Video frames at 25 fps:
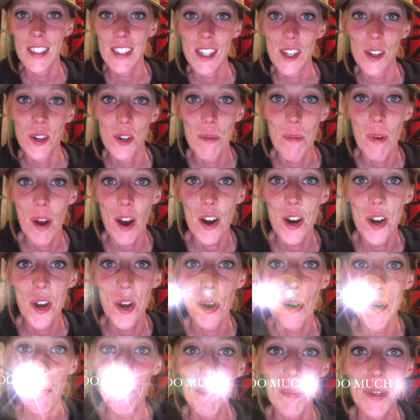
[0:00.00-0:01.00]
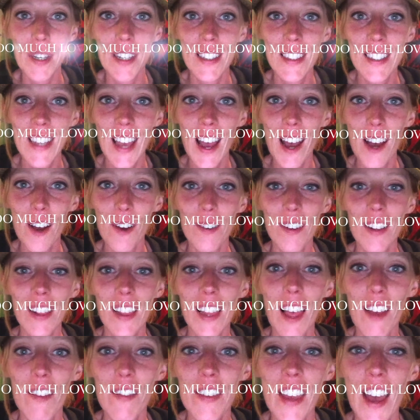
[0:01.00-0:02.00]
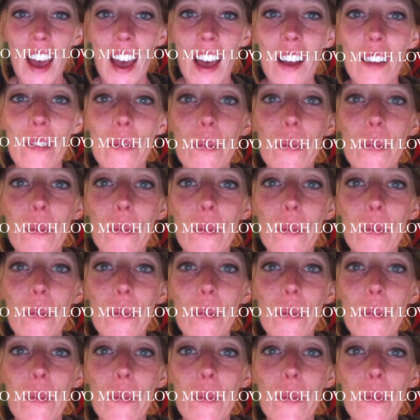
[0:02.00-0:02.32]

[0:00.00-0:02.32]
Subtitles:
see you tomorrow. Peace out. Love ya.